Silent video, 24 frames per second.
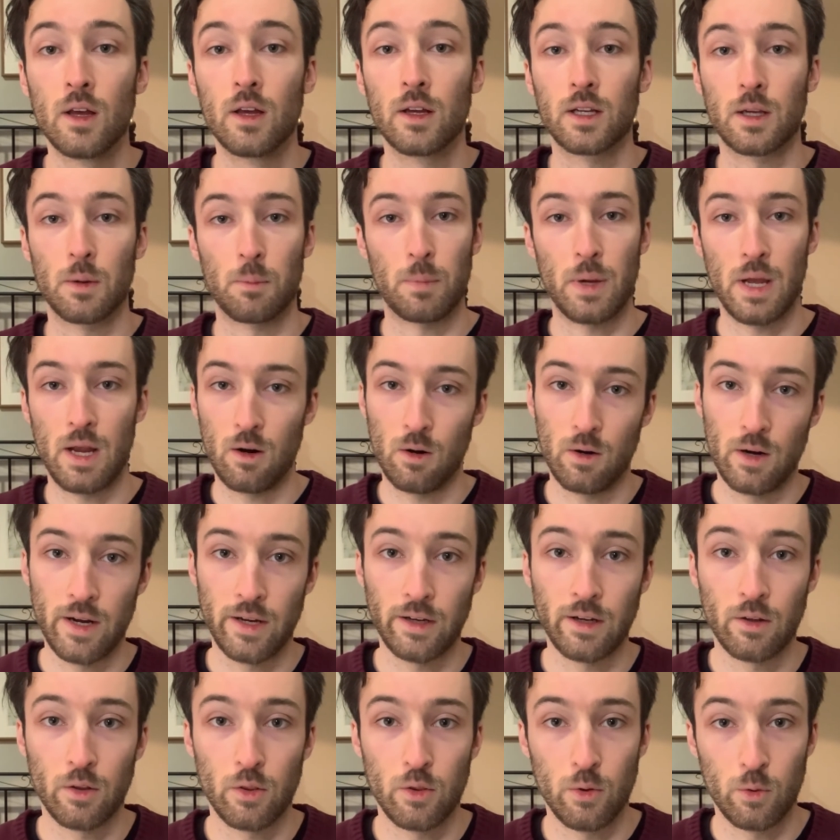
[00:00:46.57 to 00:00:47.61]

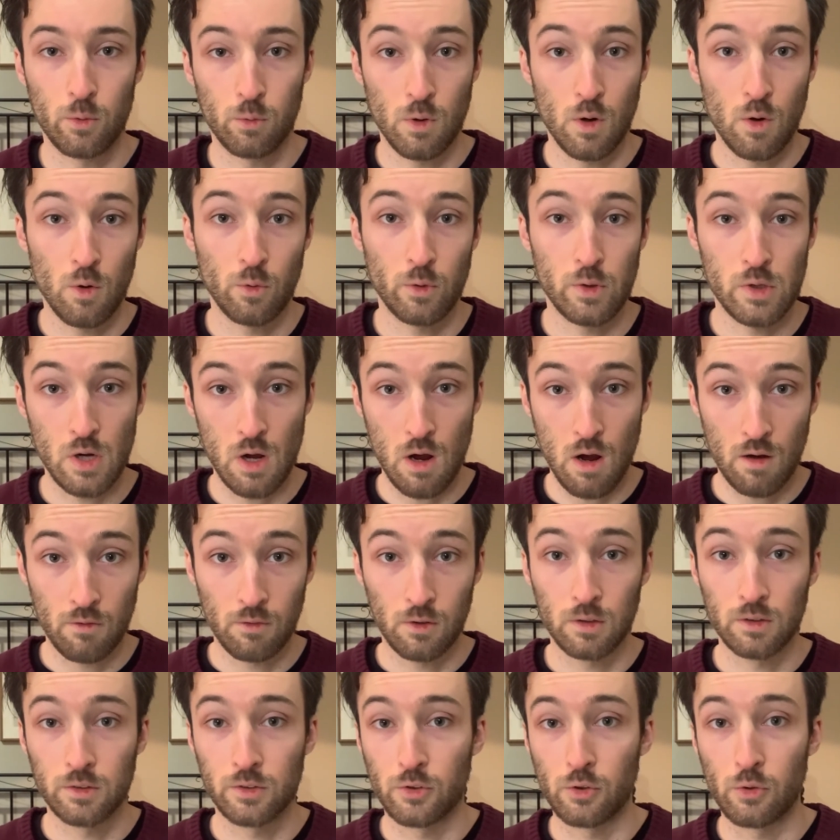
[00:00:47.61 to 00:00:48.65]
comparing the Road
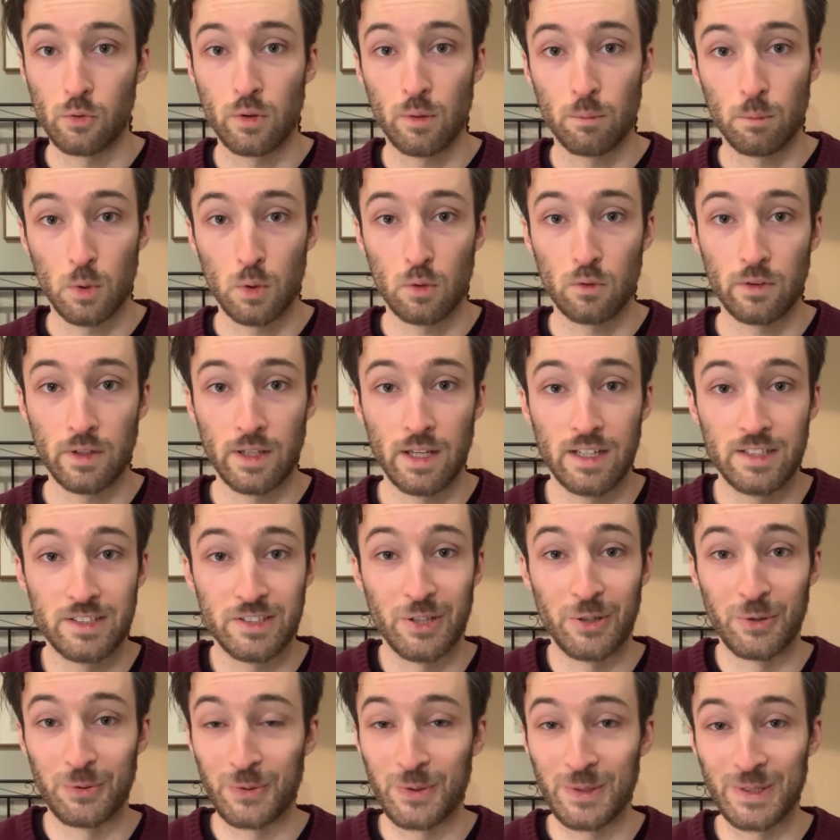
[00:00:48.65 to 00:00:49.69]
novel to the movie? It's
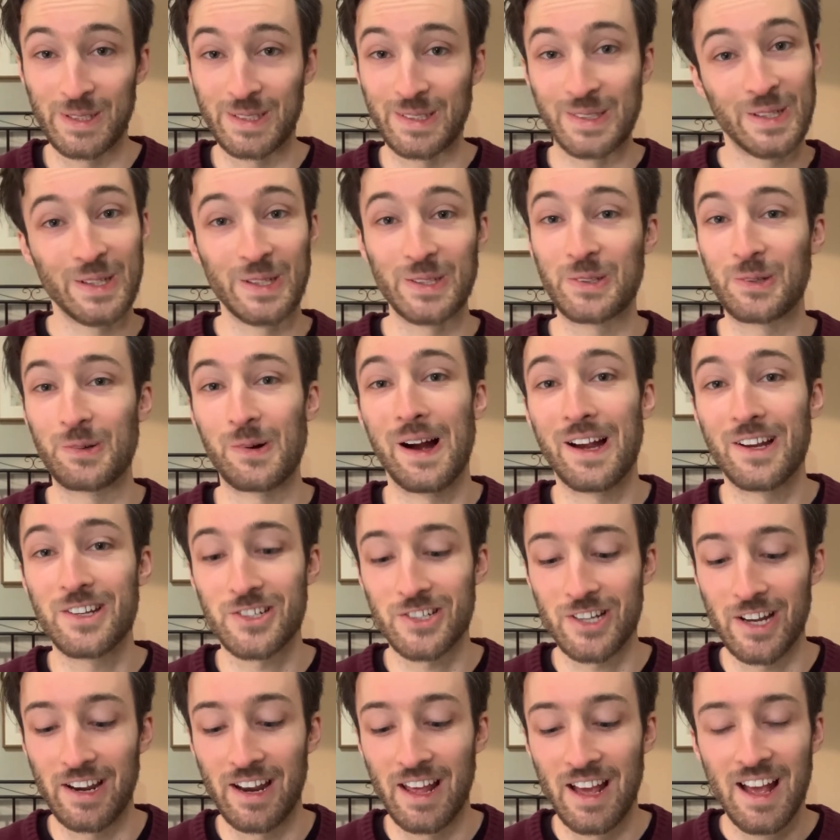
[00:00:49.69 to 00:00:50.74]
a really good
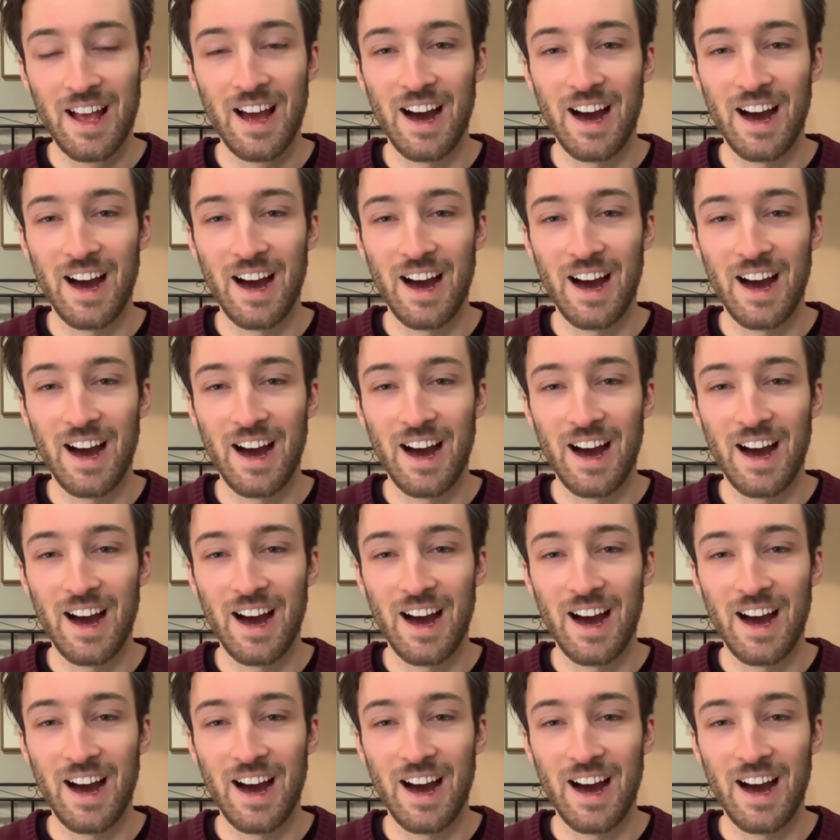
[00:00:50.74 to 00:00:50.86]
question.